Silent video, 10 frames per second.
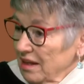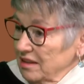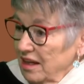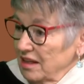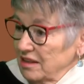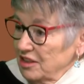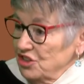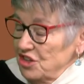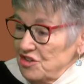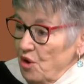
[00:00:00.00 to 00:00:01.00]
they're
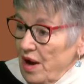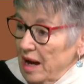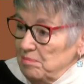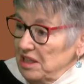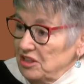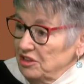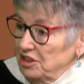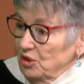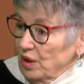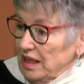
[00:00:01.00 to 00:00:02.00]
just so happy to
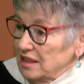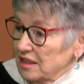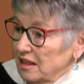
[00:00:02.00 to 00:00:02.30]
do it.